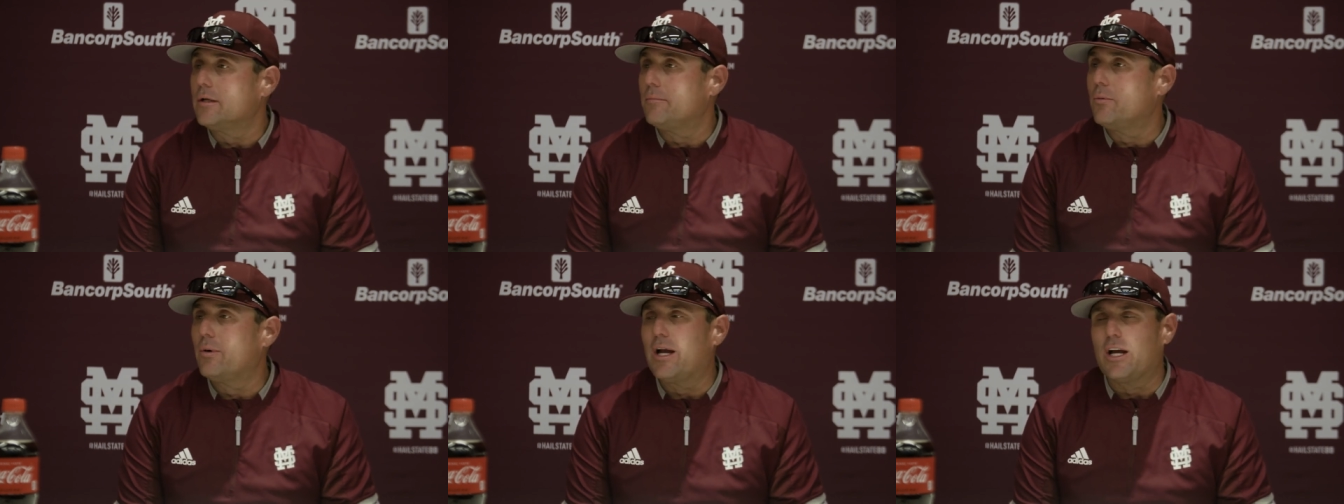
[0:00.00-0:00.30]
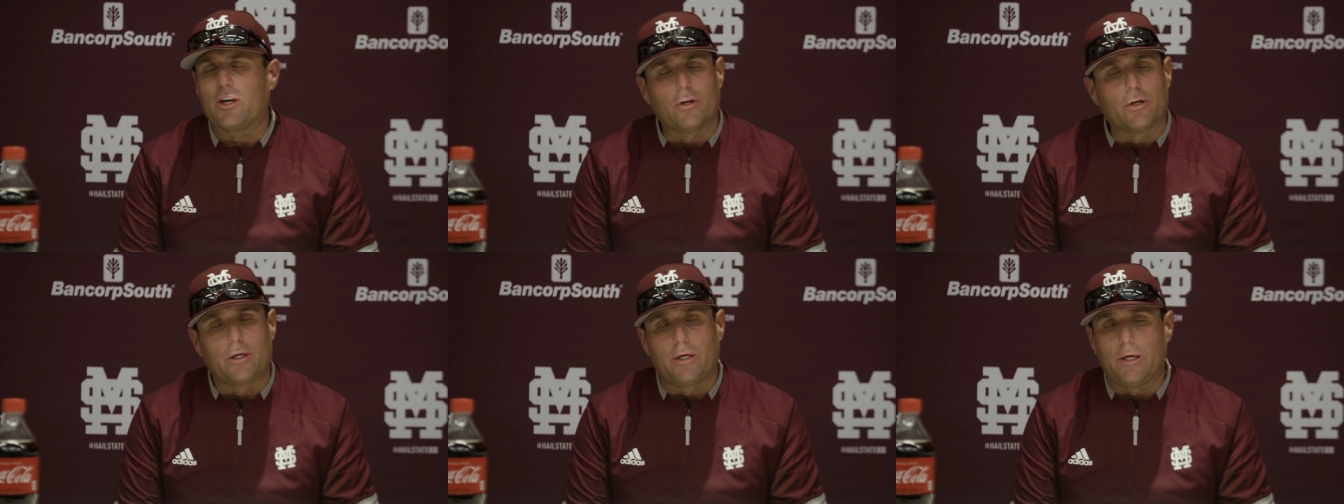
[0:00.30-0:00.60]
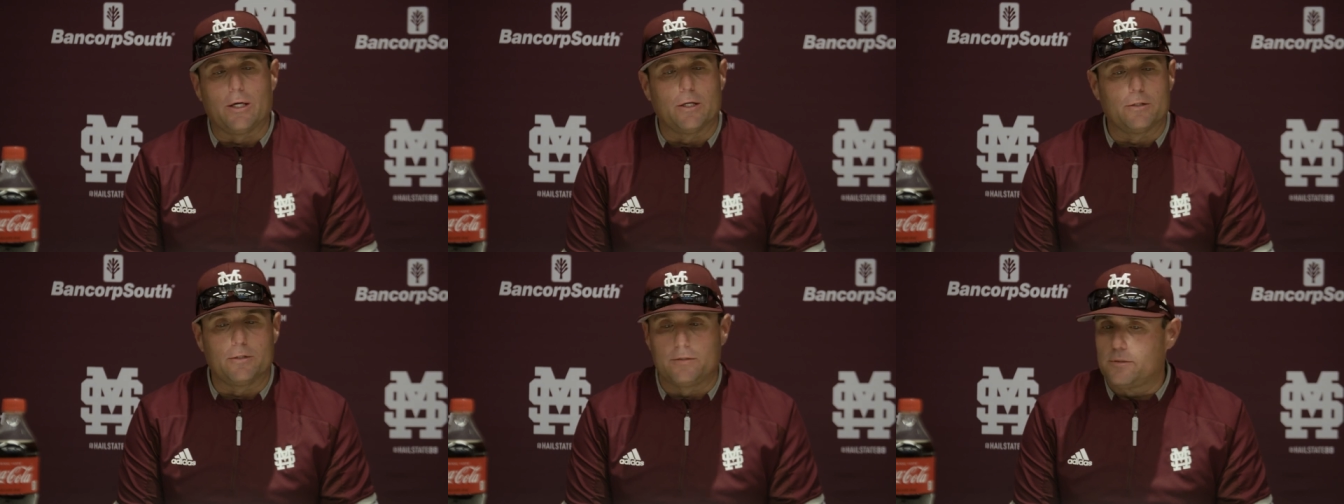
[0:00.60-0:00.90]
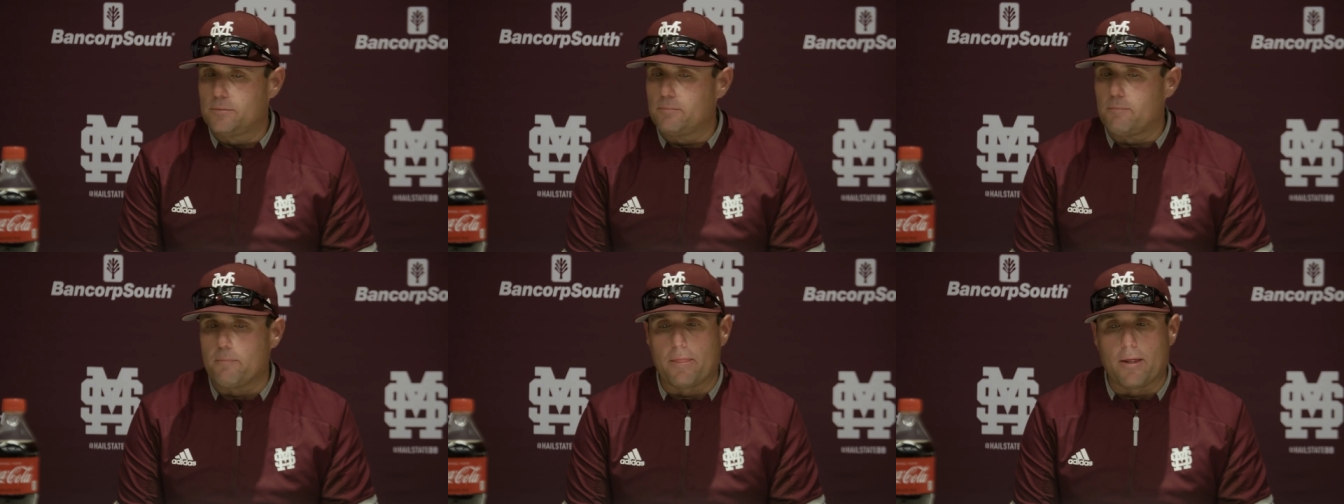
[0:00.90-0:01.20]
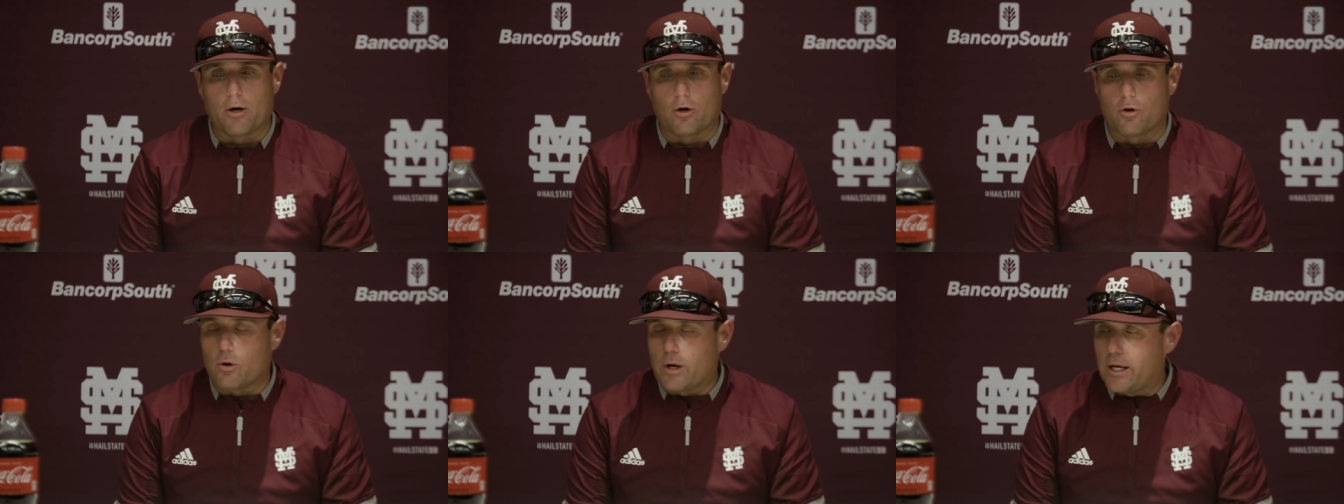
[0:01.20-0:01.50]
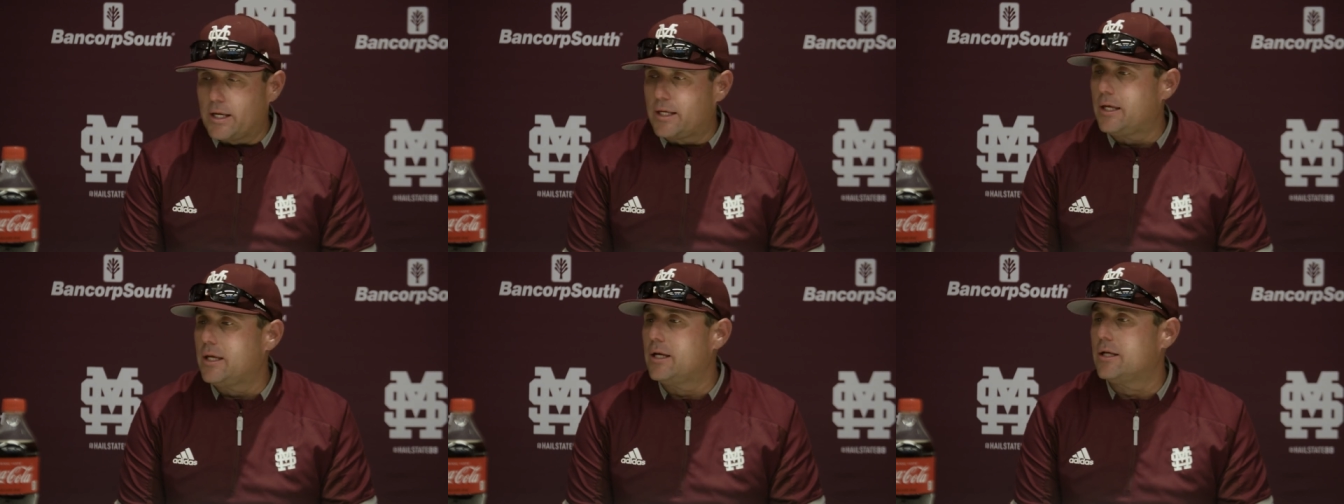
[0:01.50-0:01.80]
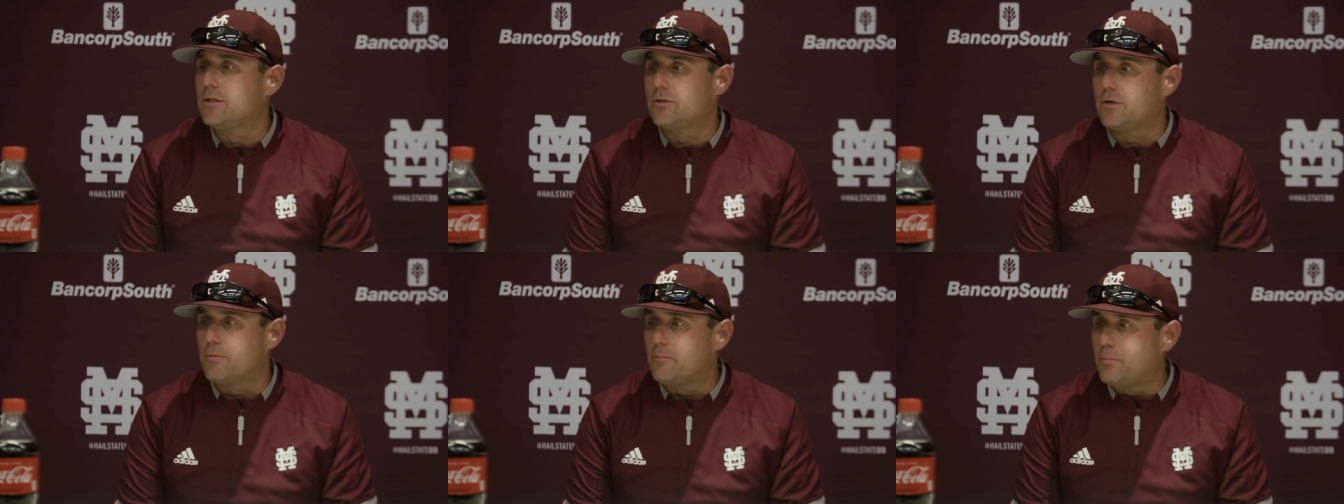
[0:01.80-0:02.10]
I mean, we got good kids. They're great
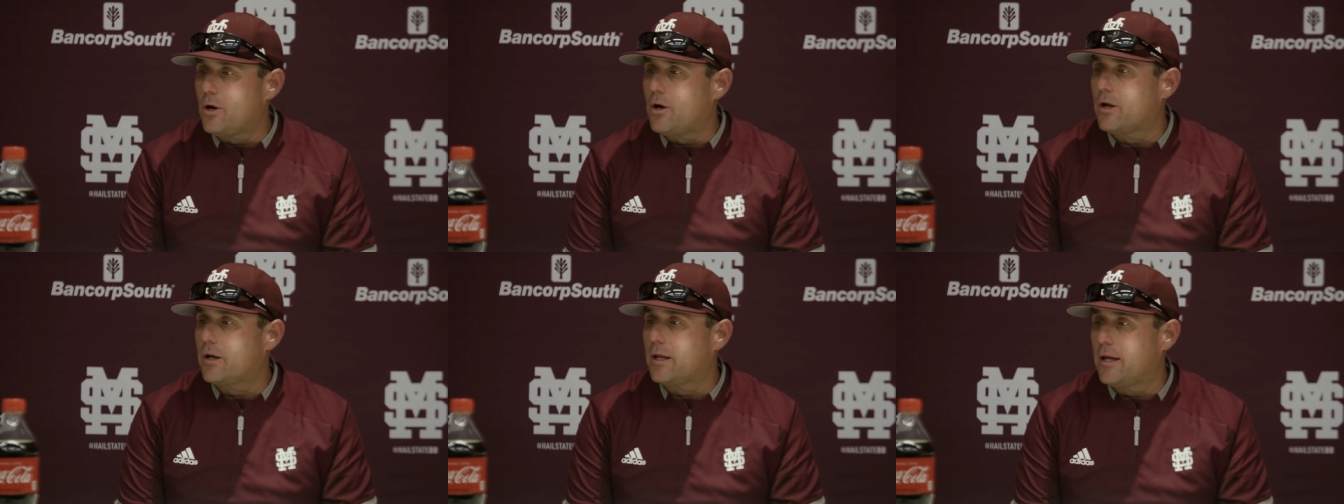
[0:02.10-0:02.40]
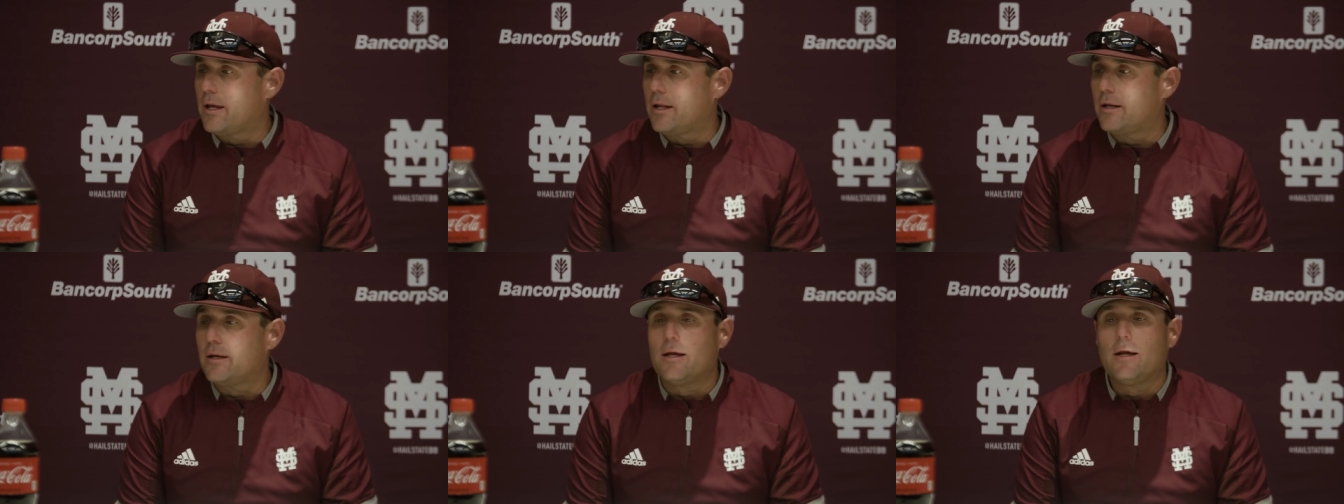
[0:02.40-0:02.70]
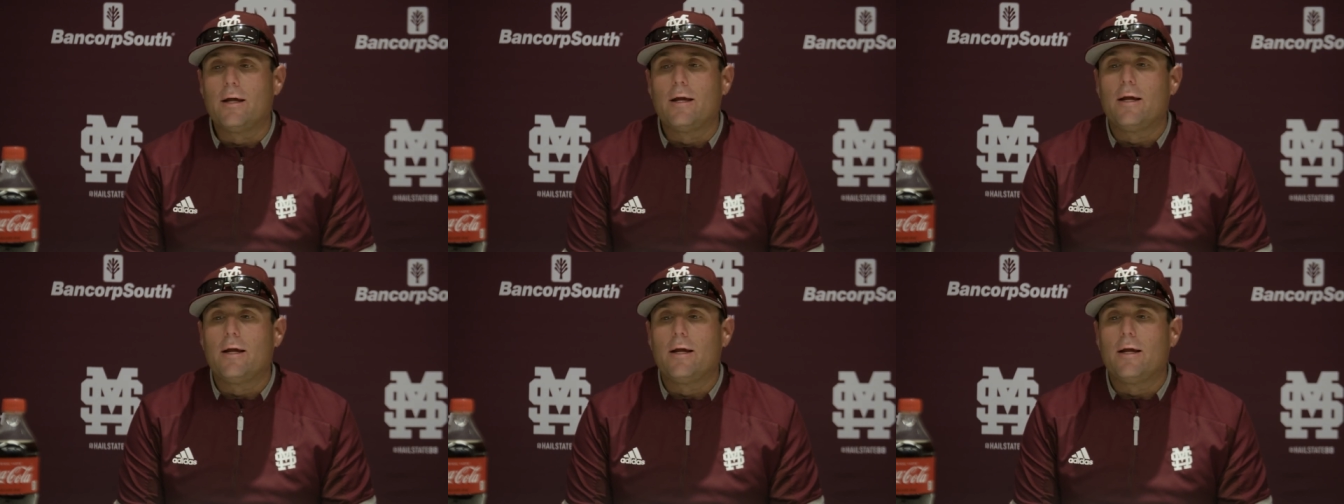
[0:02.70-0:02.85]
kids. They're bought in.